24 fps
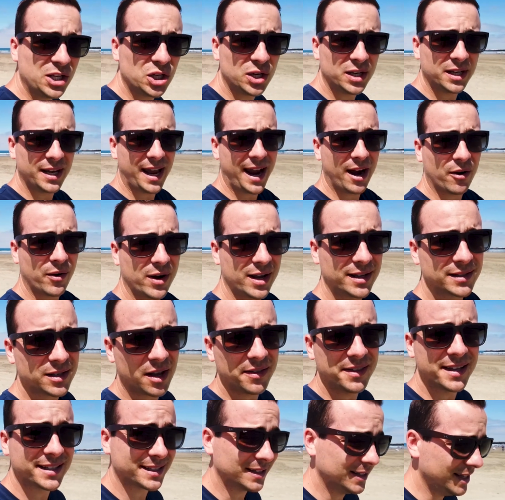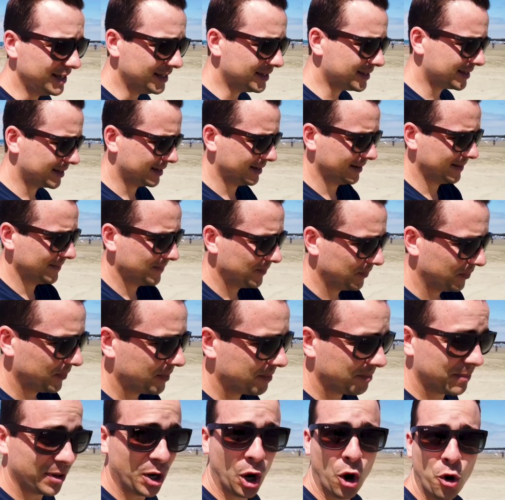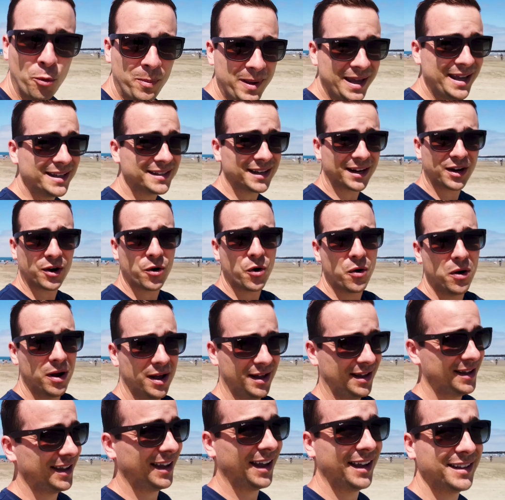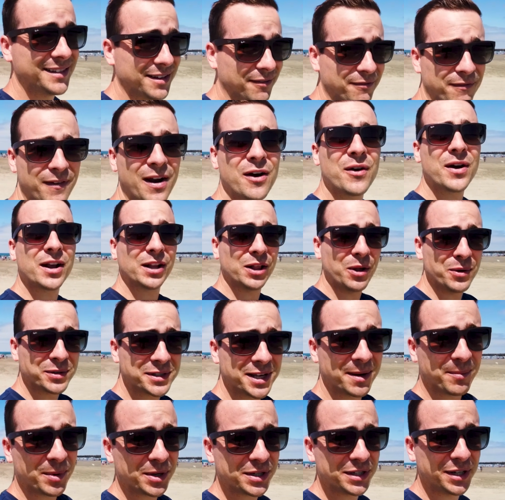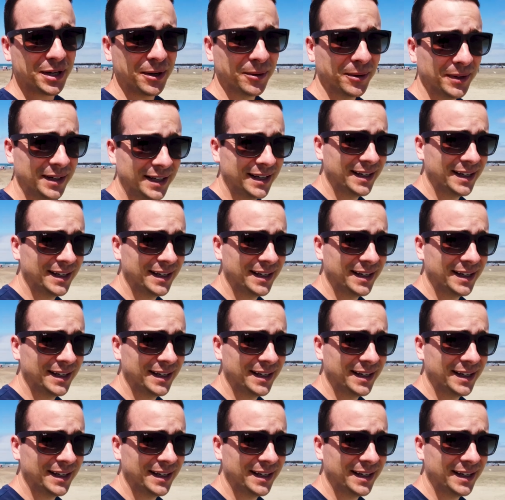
beach areas on this list, but OB is a, is a very close number two.